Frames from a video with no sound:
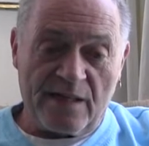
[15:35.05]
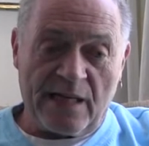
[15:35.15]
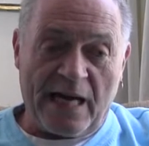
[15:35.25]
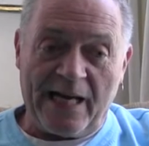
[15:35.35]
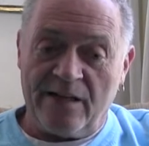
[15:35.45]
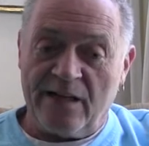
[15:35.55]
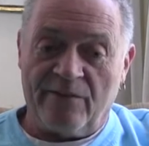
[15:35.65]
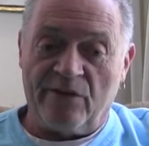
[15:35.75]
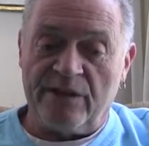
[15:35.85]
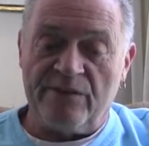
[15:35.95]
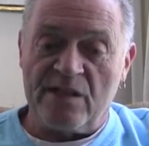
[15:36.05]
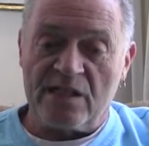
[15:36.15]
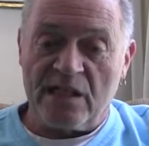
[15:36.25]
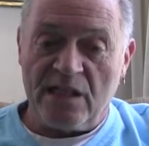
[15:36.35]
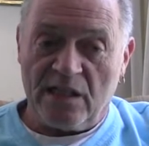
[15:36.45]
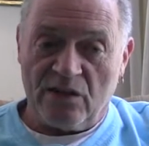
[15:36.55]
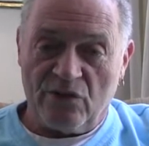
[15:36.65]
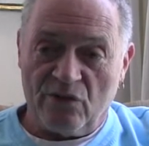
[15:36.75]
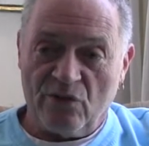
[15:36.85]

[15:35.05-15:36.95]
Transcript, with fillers: that I had never even seen,